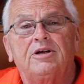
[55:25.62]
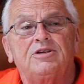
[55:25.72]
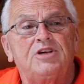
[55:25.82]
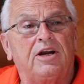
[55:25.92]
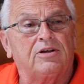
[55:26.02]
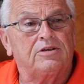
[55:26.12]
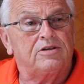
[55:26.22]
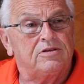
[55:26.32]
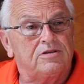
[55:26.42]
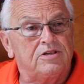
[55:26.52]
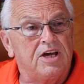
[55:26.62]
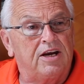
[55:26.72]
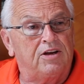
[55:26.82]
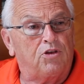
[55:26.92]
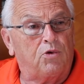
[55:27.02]
10
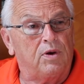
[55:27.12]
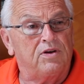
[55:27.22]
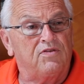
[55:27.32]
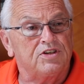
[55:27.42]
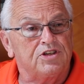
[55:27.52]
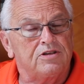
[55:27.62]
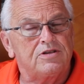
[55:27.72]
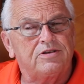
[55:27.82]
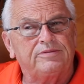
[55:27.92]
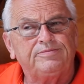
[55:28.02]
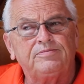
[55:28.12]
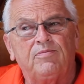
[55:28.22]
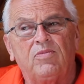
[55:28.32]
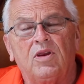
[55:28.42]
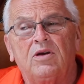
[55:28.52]
in 3 divisions.
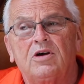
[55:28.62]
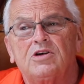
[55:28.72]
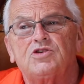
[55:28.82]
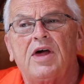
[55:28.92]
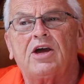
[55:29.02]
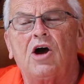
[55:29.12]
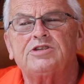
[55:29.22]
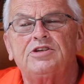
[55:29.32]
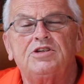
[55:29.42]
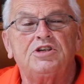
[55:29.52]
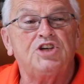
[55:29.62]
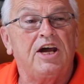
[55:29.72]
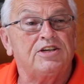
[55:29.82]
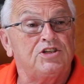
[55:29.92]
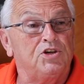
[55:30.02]
So that caused us to
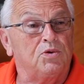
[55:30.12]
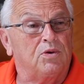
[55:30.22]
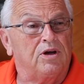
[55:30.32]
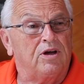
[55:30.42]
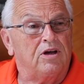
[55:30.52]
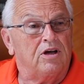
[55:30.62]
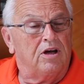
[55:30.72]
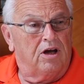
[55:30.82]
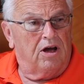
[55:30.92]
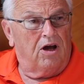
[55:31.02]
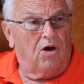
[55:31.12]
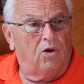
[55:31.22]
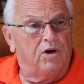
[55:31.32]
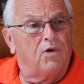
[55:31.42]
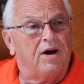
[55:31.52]
change to
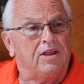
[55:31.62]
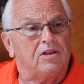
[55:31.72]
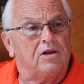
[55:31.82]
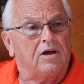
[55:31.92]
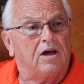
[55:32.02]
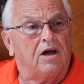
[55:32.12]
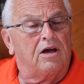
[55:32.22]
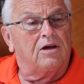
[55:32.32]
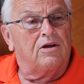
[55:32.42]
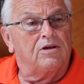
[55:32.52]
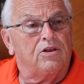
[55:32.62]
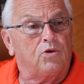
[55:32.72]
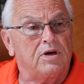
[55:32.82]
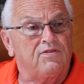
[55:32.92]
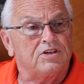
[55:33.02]
only running
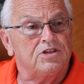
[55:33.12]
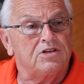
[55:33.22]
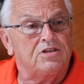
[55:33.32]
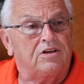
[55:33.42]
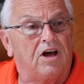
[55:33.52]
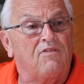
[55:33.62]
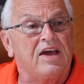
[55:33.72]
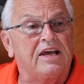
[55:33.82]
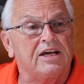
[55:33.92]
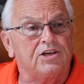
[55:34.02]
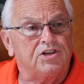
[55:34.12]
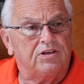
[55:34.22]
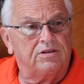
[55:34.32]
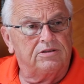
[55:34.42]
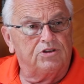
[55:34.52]
3 divisions of 8 each,
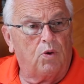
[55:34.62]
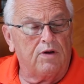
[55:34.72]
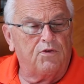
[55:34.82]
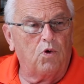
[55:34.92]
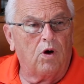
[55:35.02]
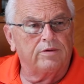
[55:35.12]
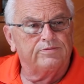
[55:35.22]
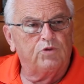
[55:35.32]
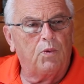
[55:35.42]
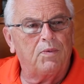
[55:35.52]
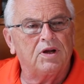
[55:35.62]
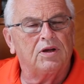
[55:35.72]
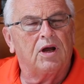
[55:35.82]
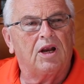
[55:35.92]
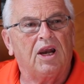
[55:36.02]
24.
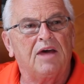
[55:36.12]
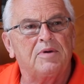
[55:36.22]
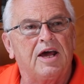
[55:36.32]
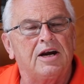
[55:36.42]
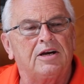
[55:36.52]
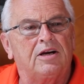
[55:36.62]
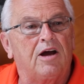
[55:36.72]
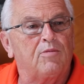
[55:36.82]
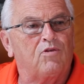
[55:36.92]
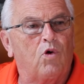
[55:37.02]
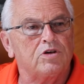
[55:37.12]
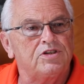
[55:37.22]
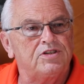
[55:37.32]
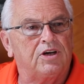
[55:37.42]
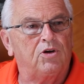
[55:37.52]
We eliminated a number of
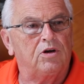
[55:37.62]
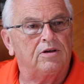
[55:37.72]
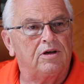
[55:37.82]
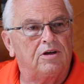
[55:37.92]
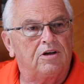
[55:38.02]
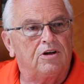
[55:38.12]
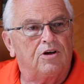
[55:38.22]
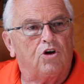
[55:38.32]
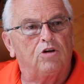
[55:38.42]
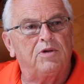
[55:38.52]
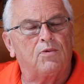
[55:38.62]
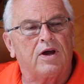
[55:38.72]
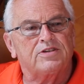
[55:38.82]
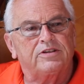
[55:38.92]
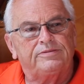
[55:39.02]
horses that could be
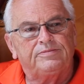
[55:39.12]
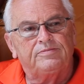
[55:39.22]
racing.